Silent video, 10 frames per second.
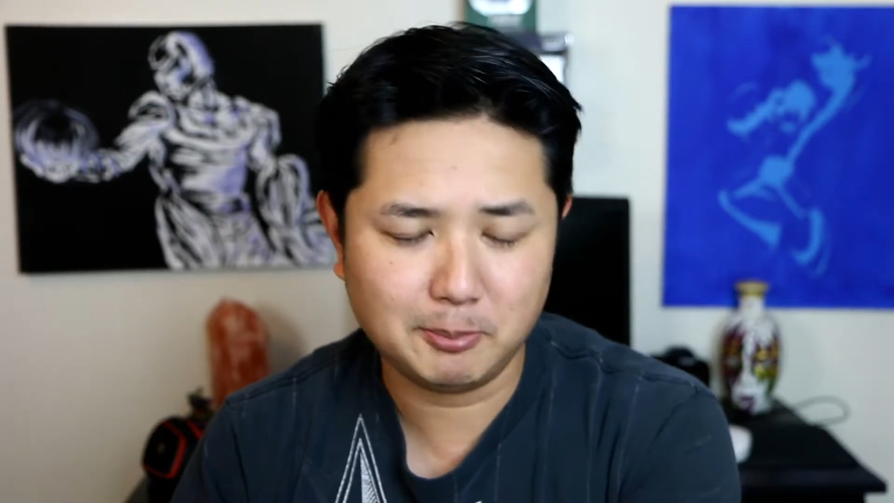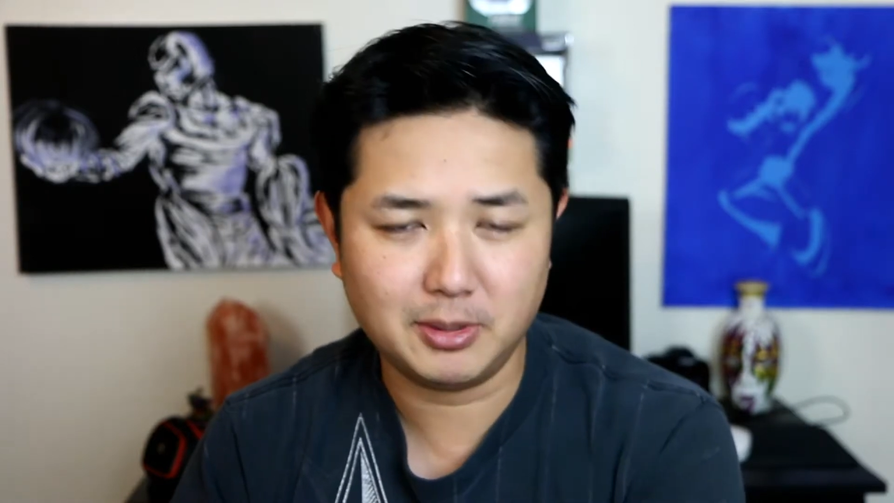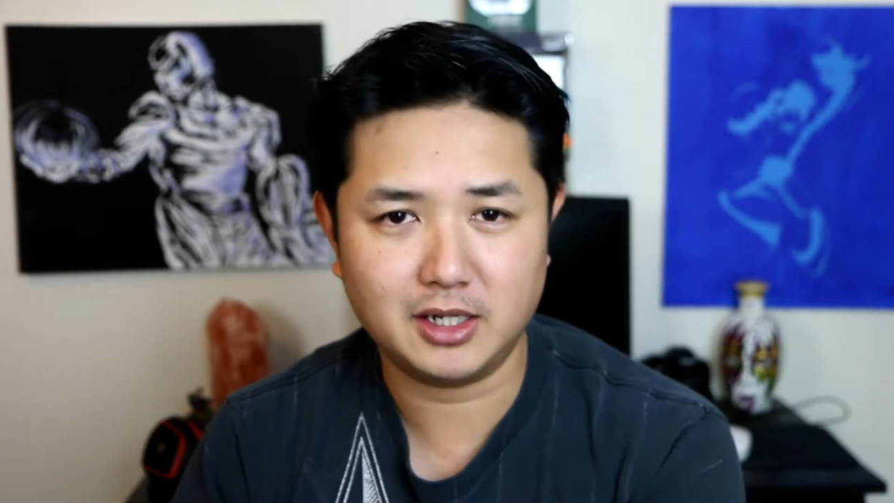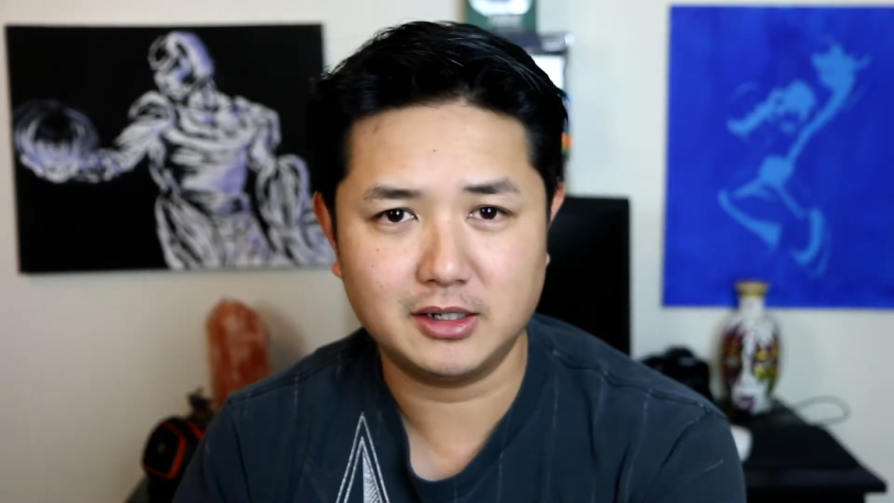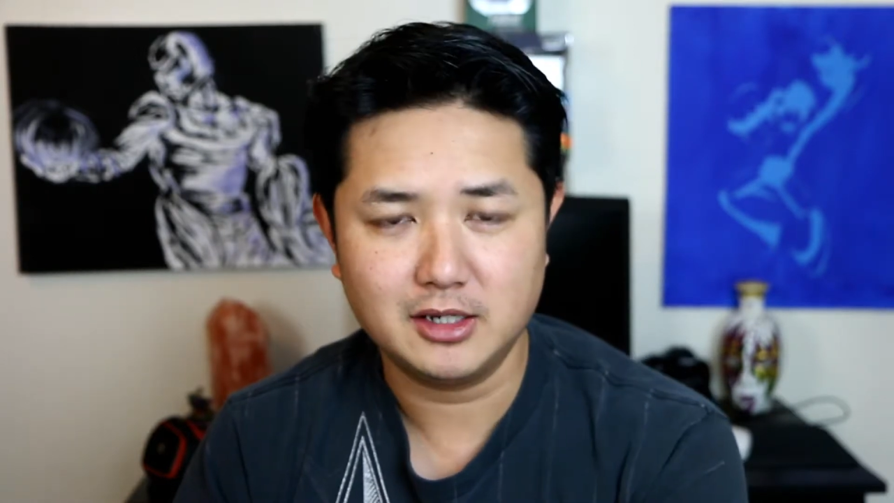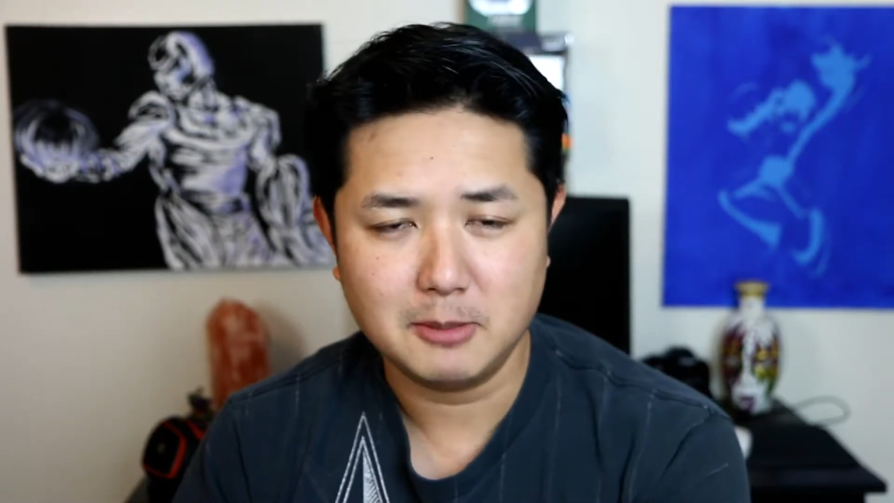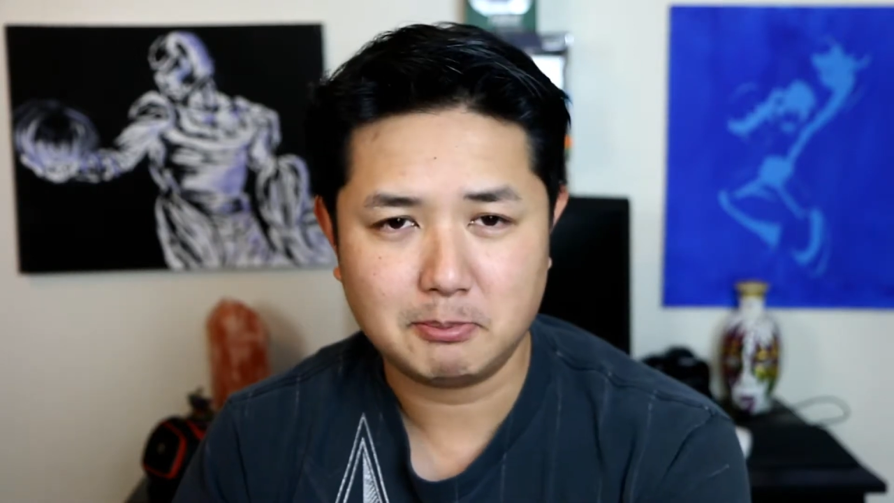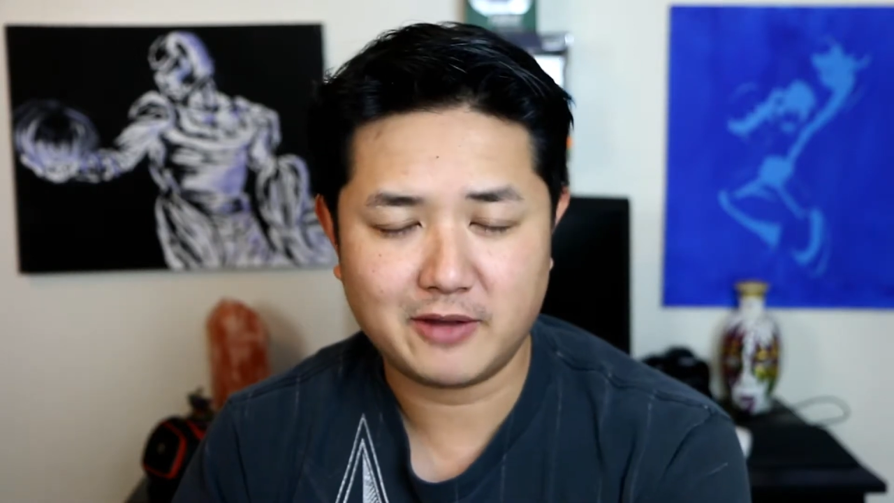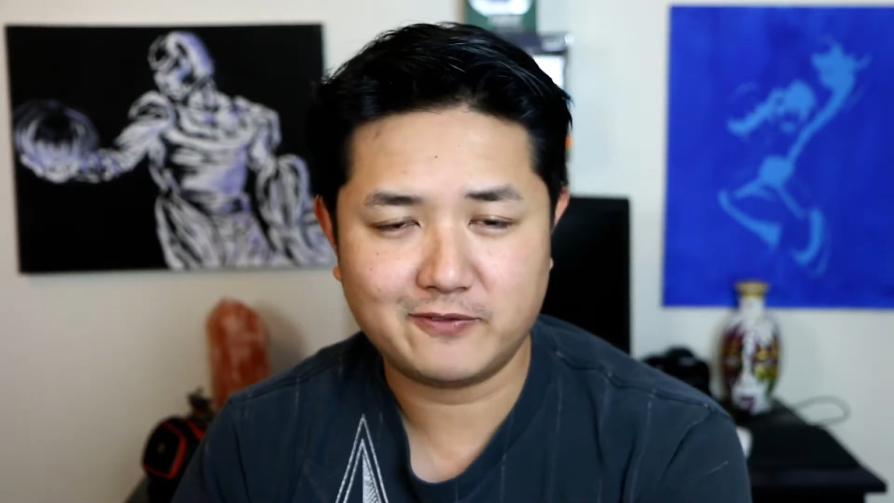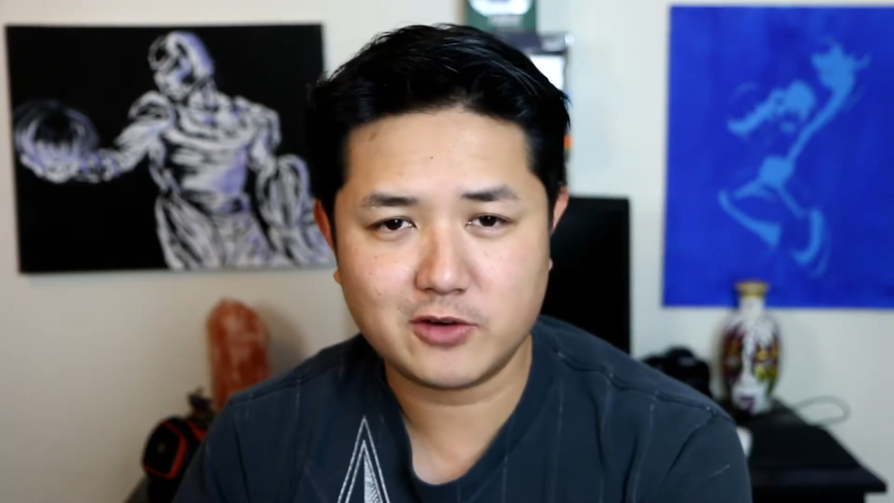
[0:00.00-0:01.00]
But
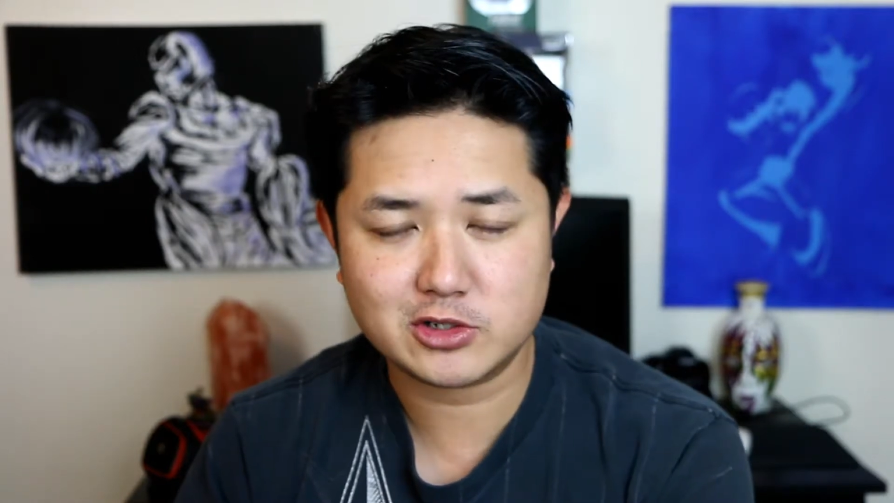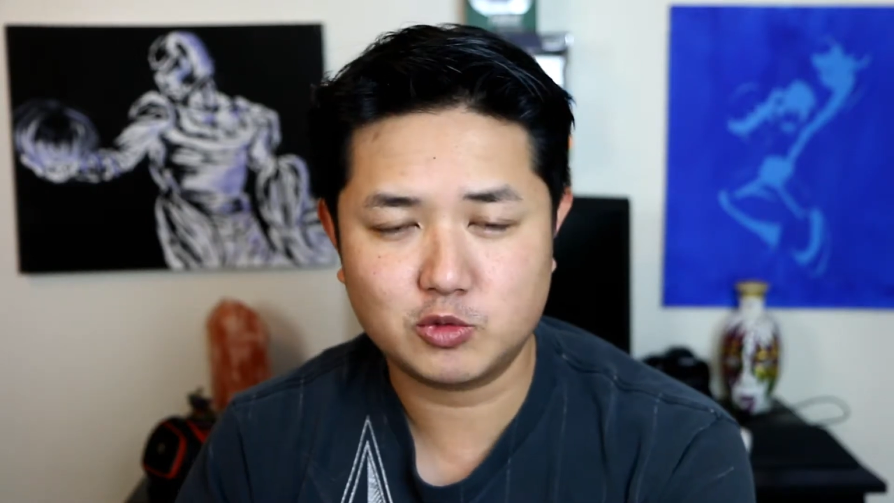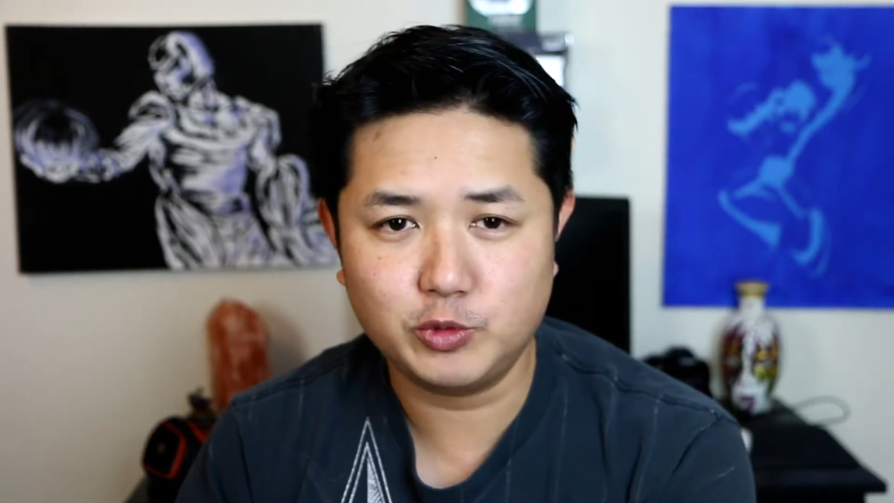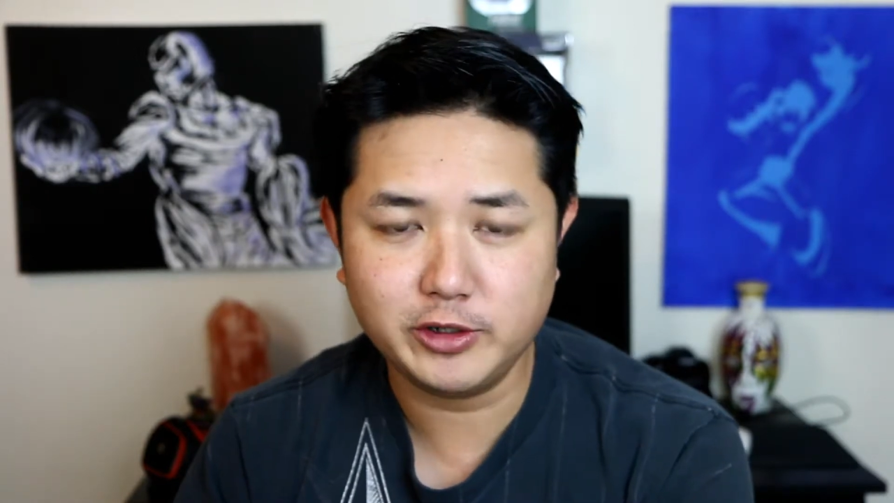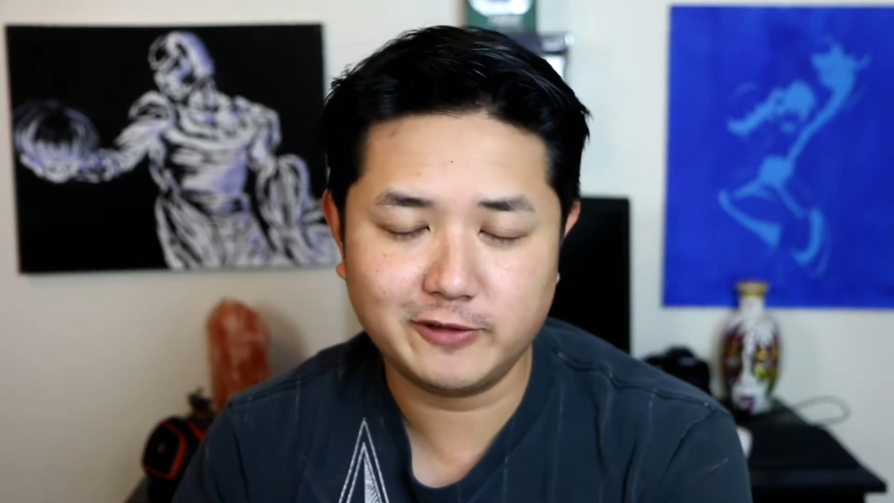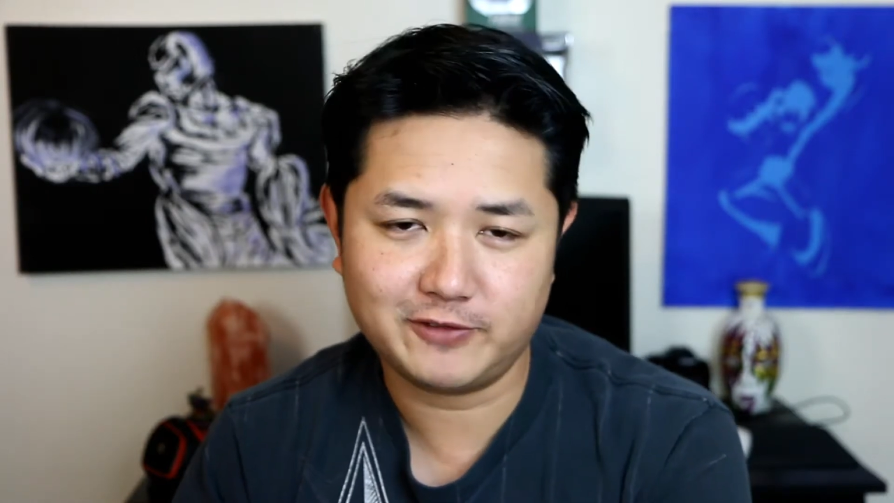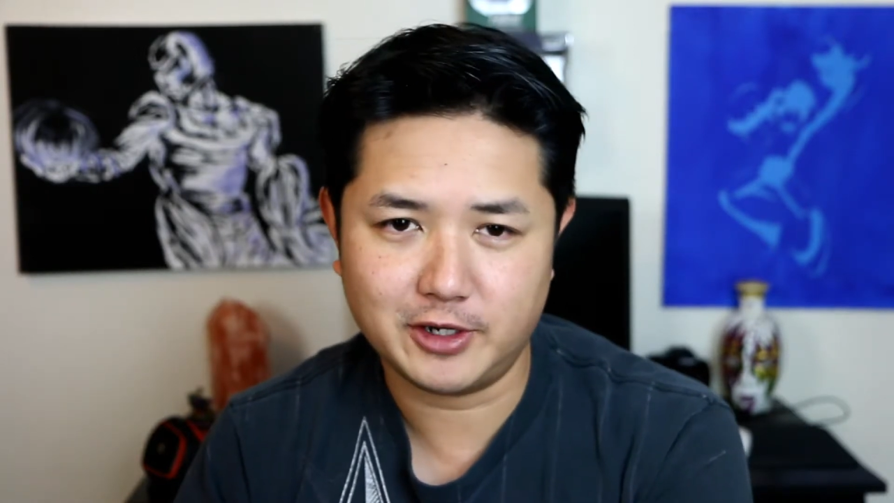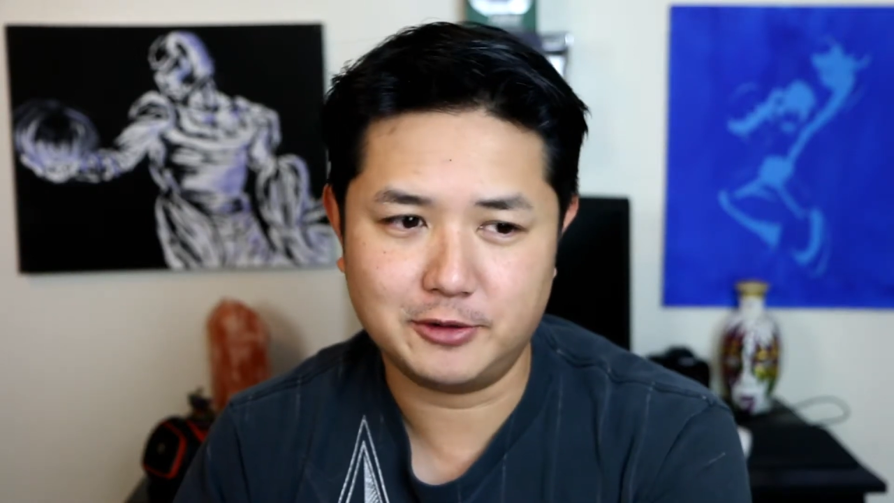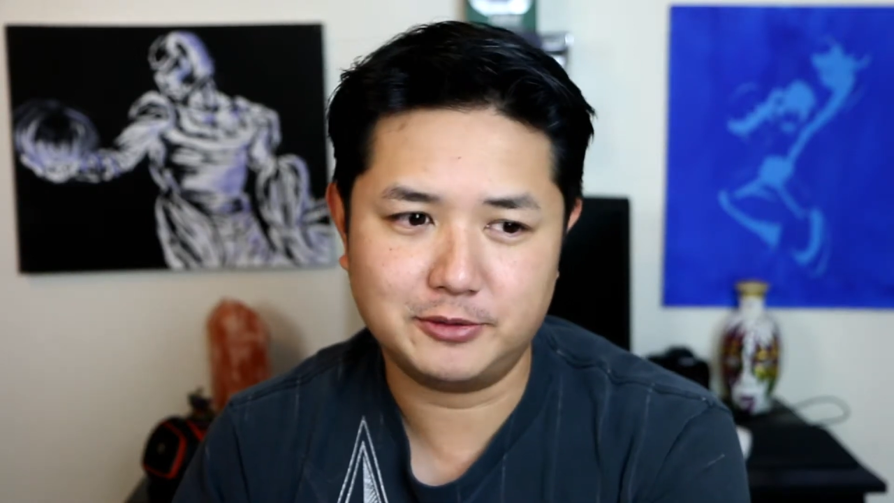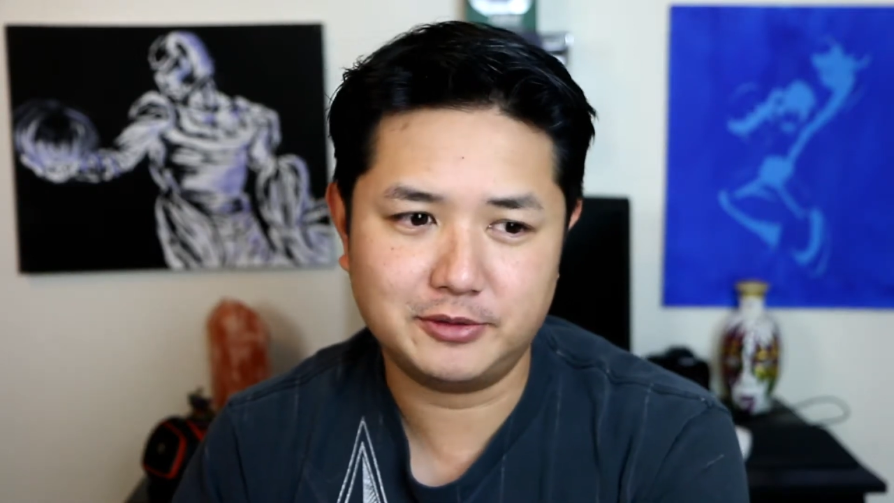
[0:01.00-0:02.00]
my first real
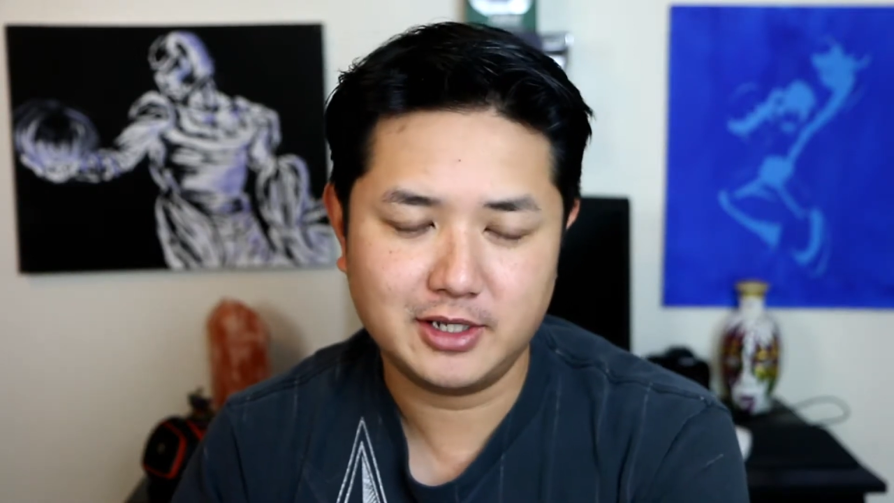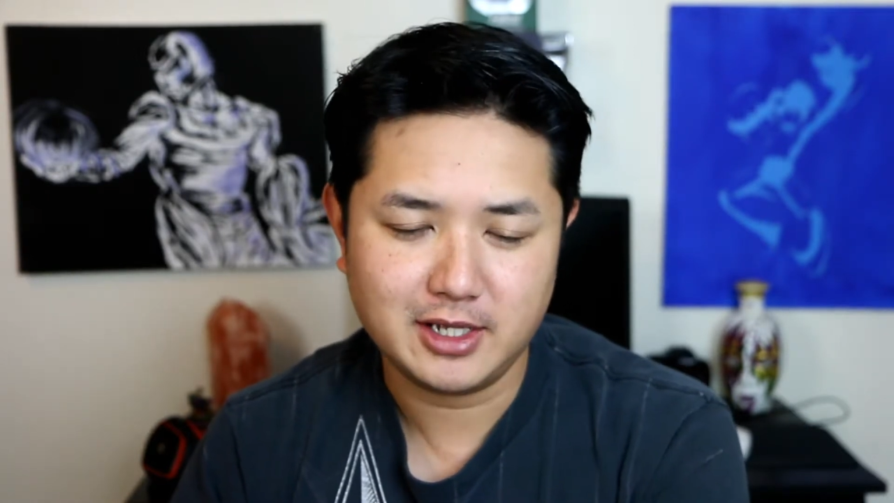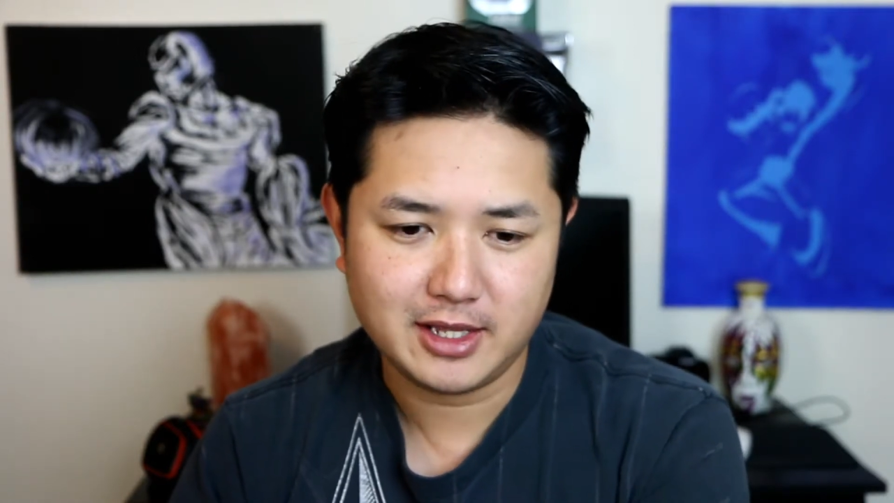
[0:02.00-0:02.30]
phone